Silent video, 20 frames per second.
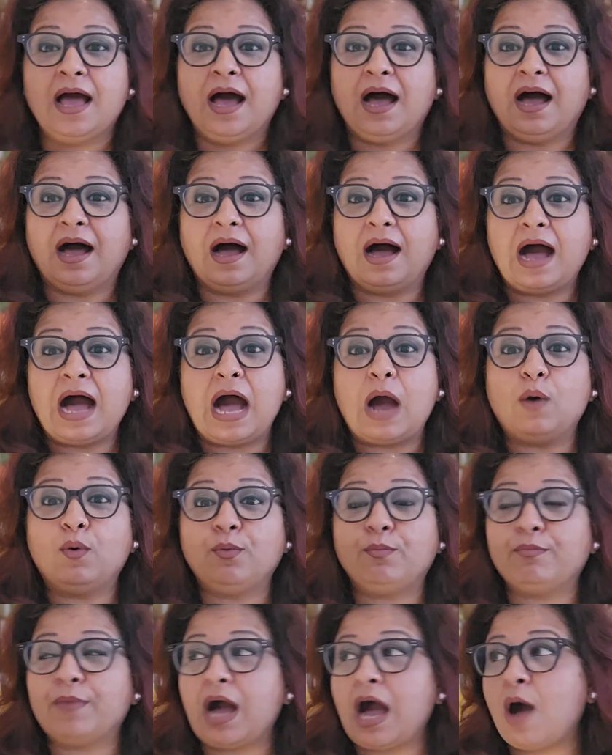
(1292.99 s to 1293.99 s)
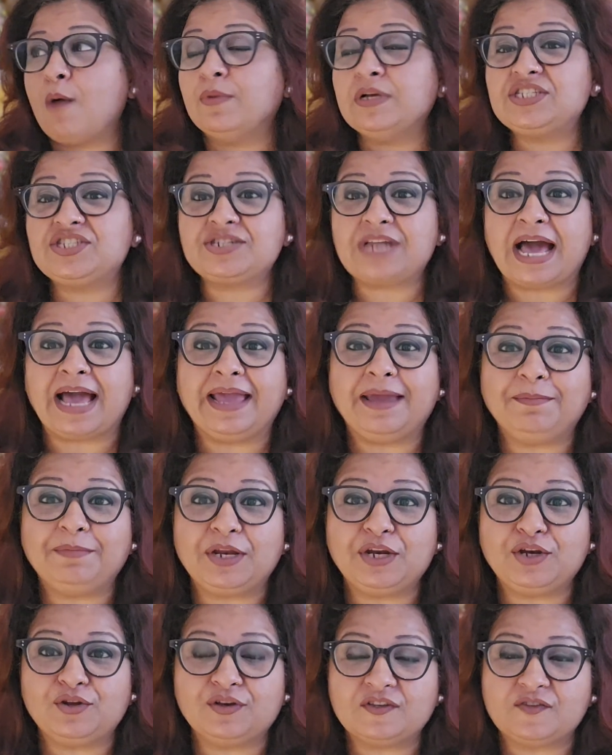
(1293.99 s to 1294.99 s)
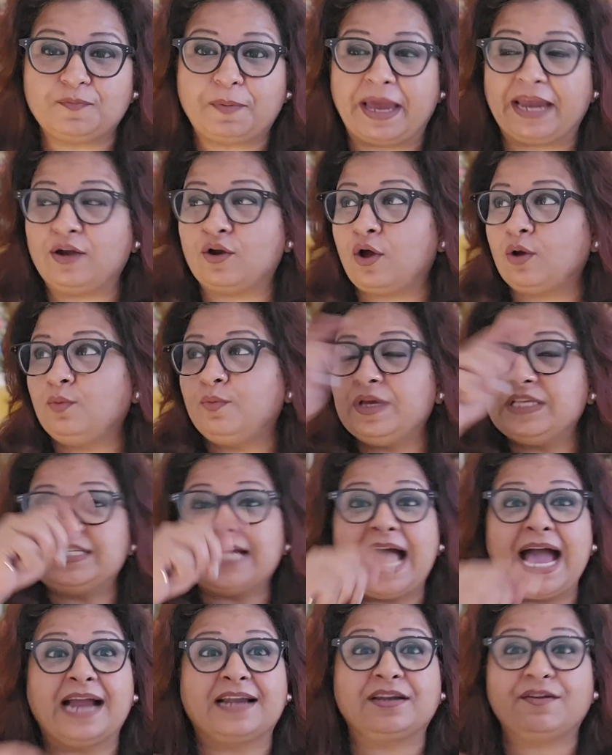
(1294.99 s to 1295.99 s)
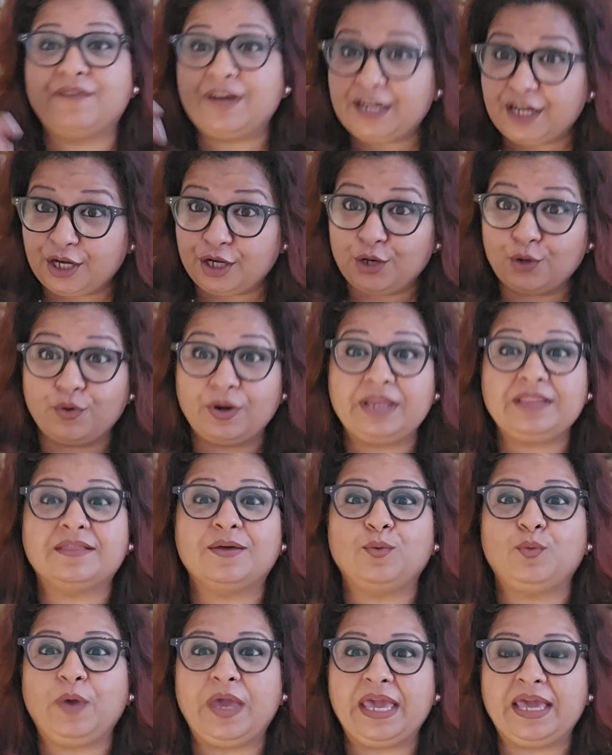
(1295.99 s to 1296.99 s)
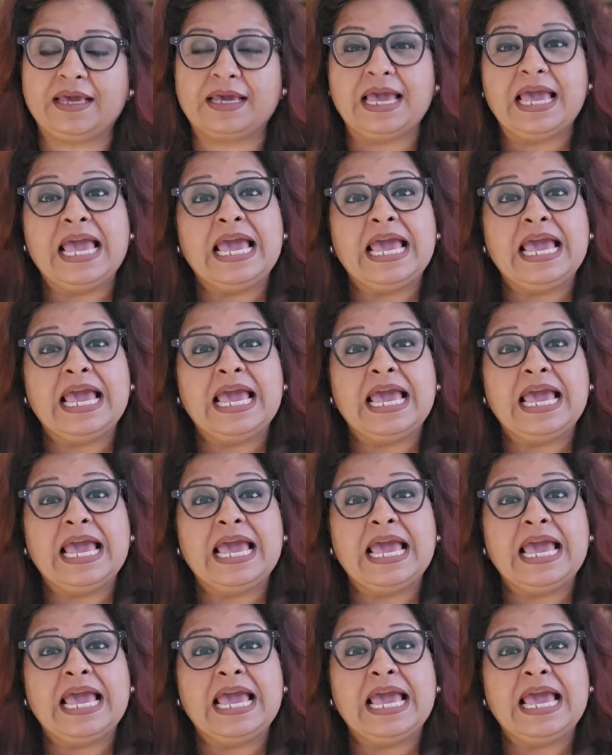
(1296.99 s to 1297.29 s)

How much time did you spend on which activity during the week?